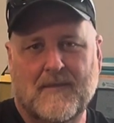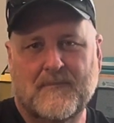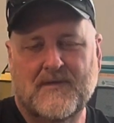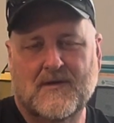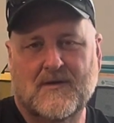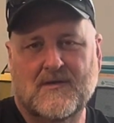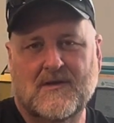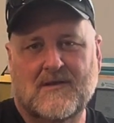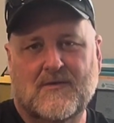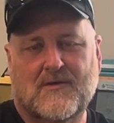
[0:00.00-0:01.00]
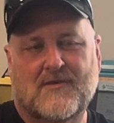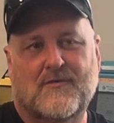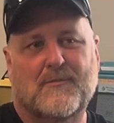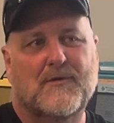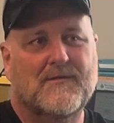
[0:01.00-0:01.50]
in order to
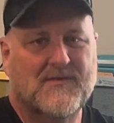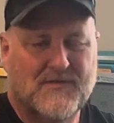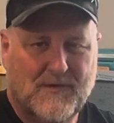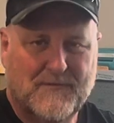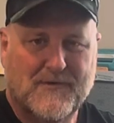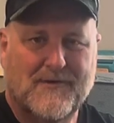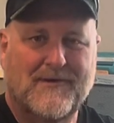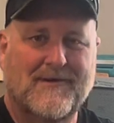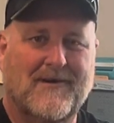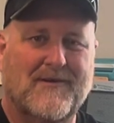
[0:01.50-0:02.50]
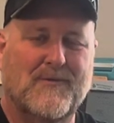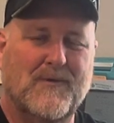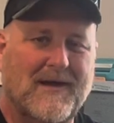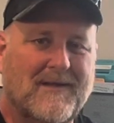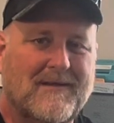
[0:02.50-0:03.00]
remove the sulfur on a
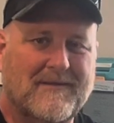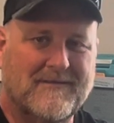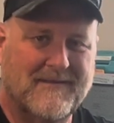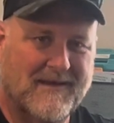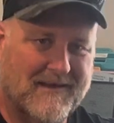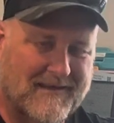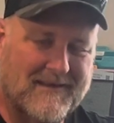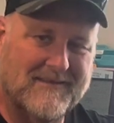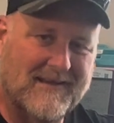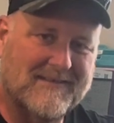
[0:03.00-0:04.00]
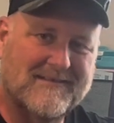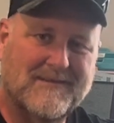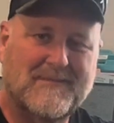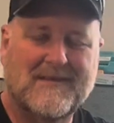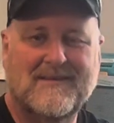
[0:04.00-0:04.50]
well, again, that's
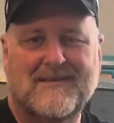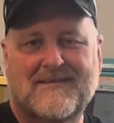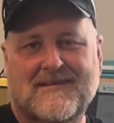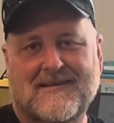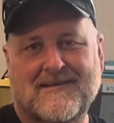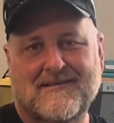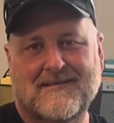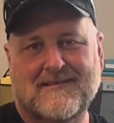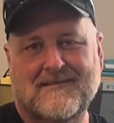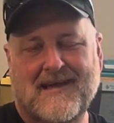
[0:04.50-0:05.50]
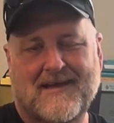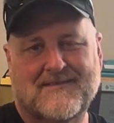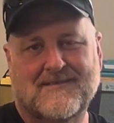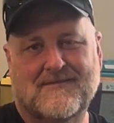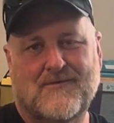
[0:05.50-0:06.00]
something that
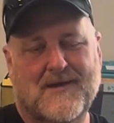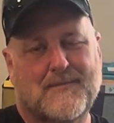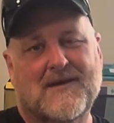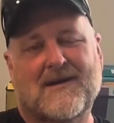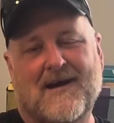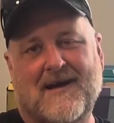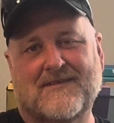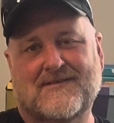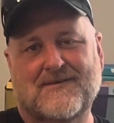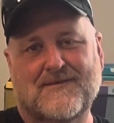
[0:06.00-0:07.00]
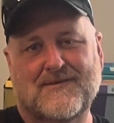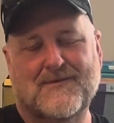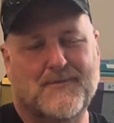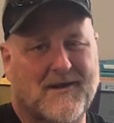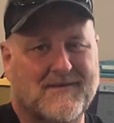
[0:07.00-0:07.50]
adds quite a bit of cost to
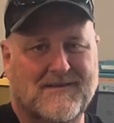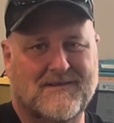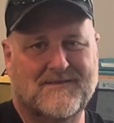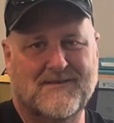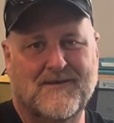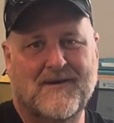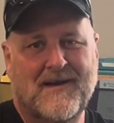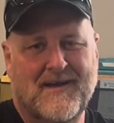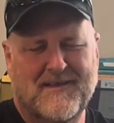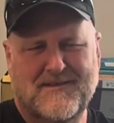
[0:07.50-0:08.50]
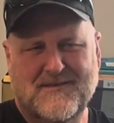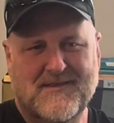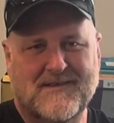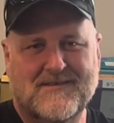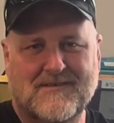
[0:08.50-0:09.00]
your project. So these are
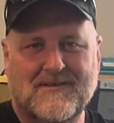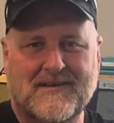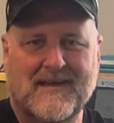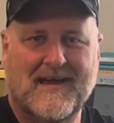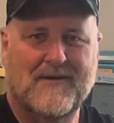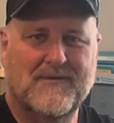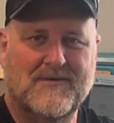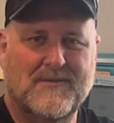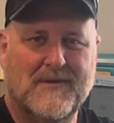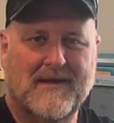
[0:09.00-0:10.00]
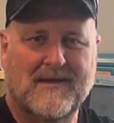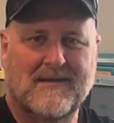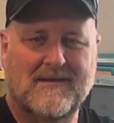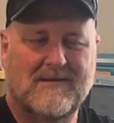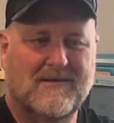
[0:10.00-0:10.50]
things to look at when you're
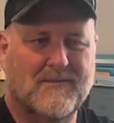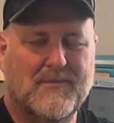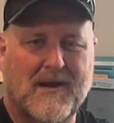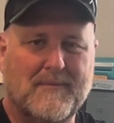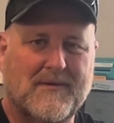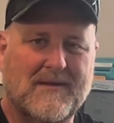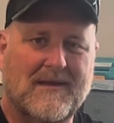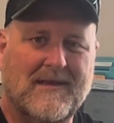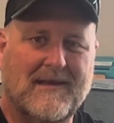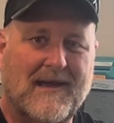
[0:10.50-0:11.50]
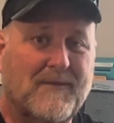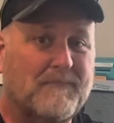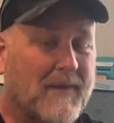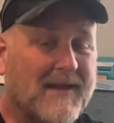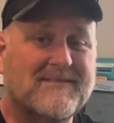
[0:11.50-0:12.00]
buying, property. And
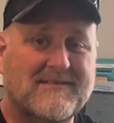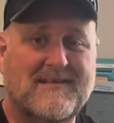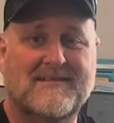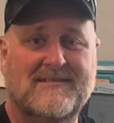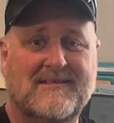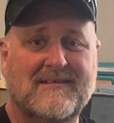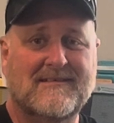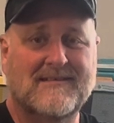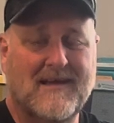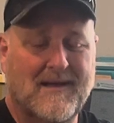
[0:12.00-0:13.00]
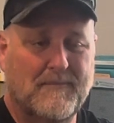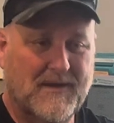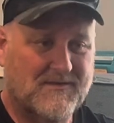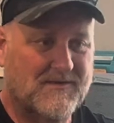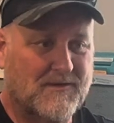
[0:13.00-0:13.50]
my suggestion is
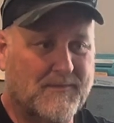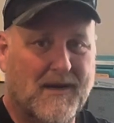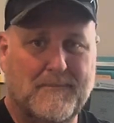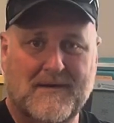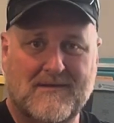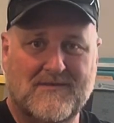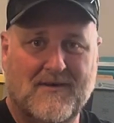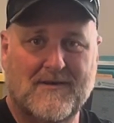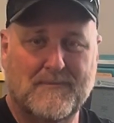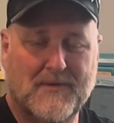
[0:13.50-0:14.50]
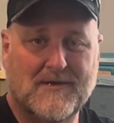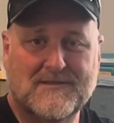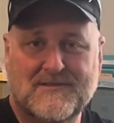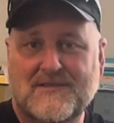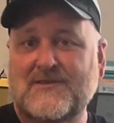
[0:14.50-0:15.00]
make sure your property is already perked,
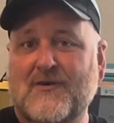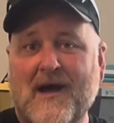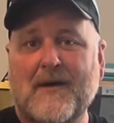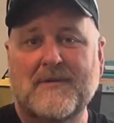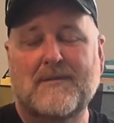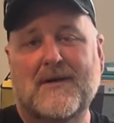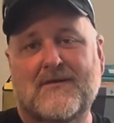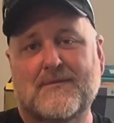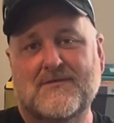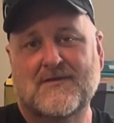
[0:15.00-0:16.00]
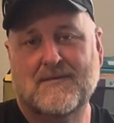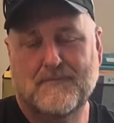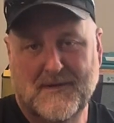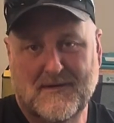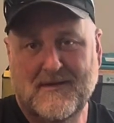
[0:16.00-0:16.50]
so you know how many bedrooms you can
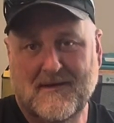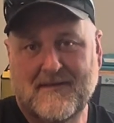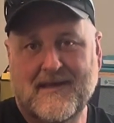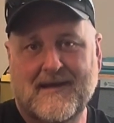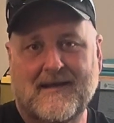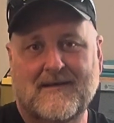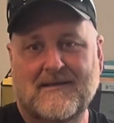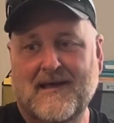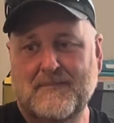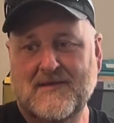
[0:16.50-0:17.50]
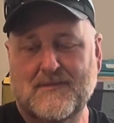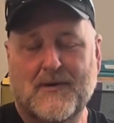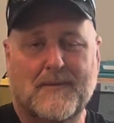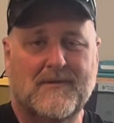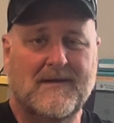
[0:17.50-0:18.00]
build on that piece of
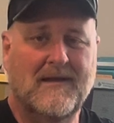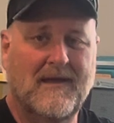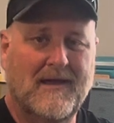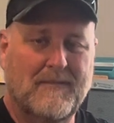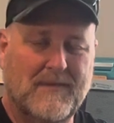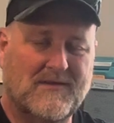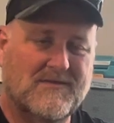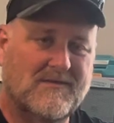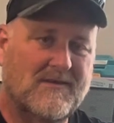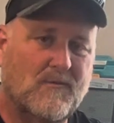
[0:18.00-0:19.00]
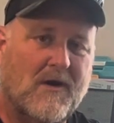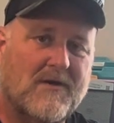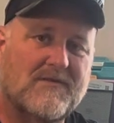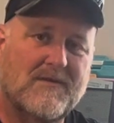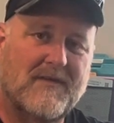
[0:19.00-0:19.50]
property. Make sure that
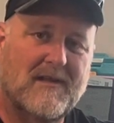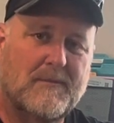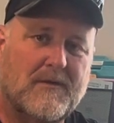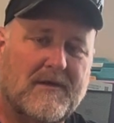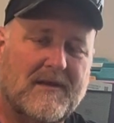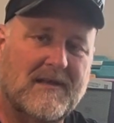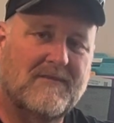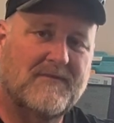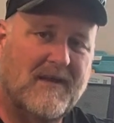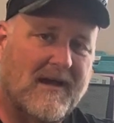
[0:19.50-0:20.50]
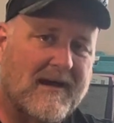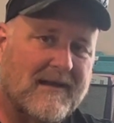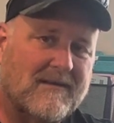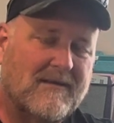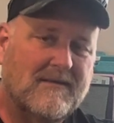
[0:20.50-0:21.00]
water is available, and if
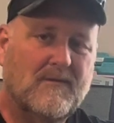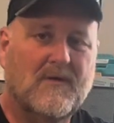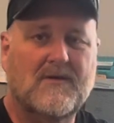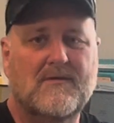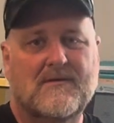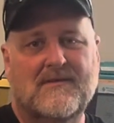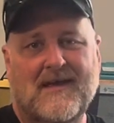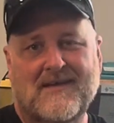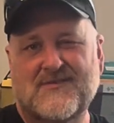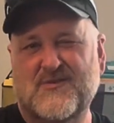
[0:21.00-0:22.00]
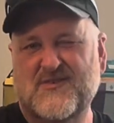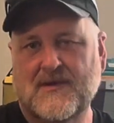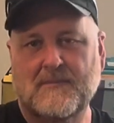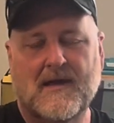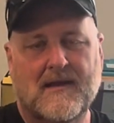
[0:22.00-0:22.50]
not, you want to do a test or
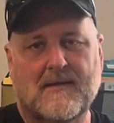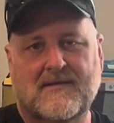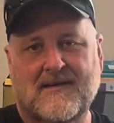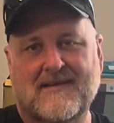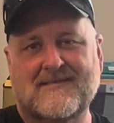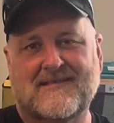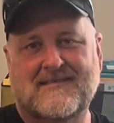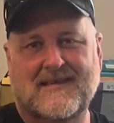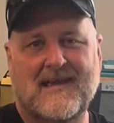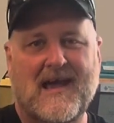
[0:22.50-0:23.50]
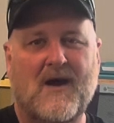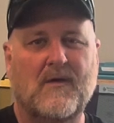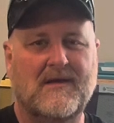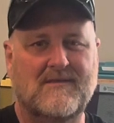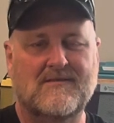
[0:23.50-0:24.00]
some kind of test to see
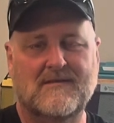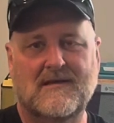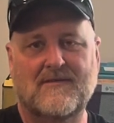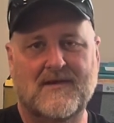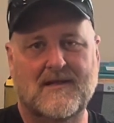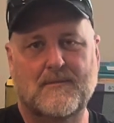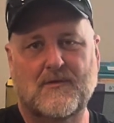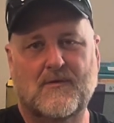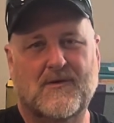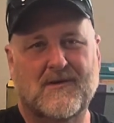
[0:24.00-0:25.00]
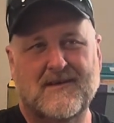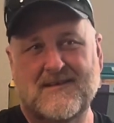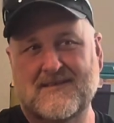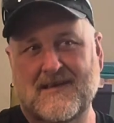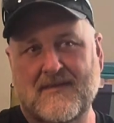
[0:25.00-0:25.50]
how easily available, or at
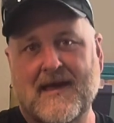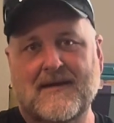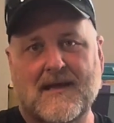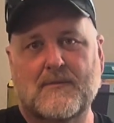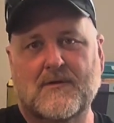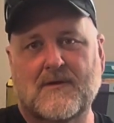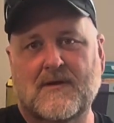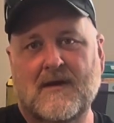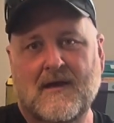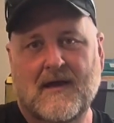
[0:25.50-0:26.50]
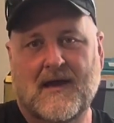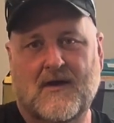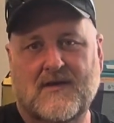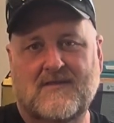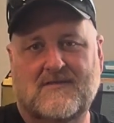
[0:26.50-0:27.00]
least in that neighborhood,
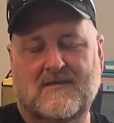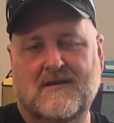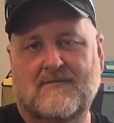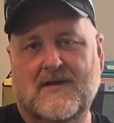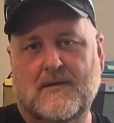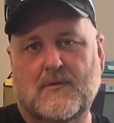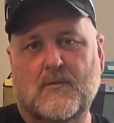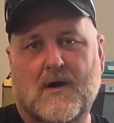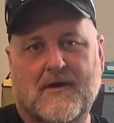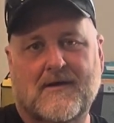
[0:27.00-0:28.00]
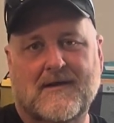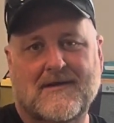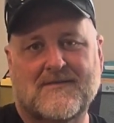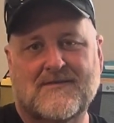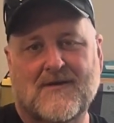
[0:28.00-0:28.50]
how easily available water
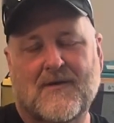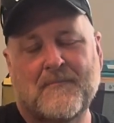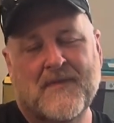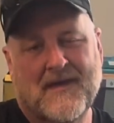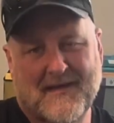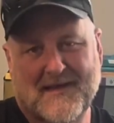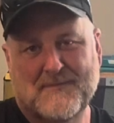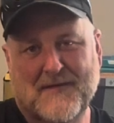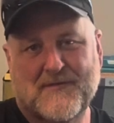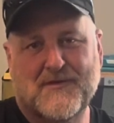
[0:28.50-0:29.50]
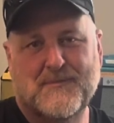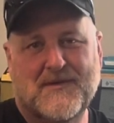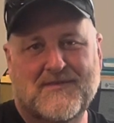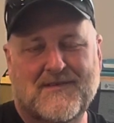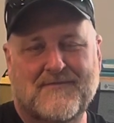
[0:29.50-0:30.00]
is. So that's my first
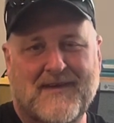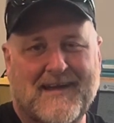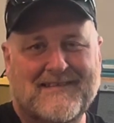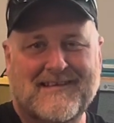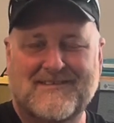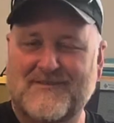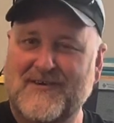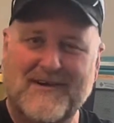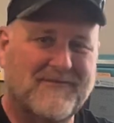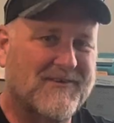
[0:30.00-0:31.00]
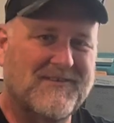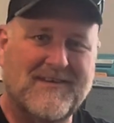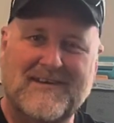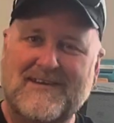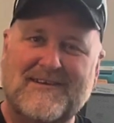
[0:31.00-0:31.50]
piece of advice. That's the very first
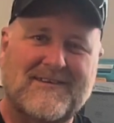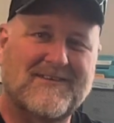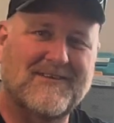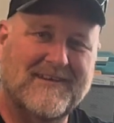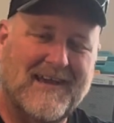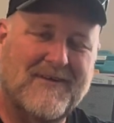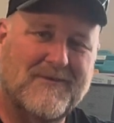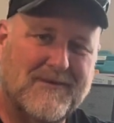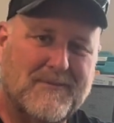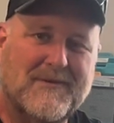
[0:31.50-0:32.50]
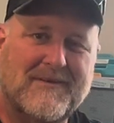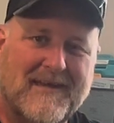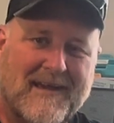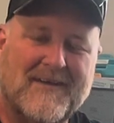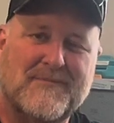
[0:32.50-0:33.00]
thing you need to look at when you're building a
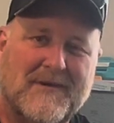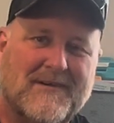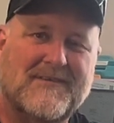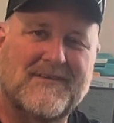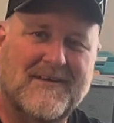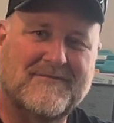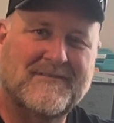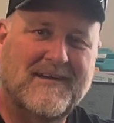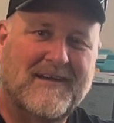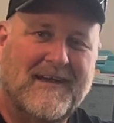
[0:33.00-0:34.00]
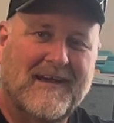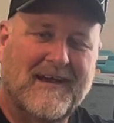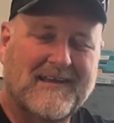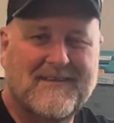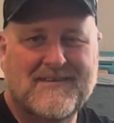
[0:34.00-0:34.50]
house by yourself.
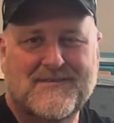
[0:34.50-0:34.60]
Again, this is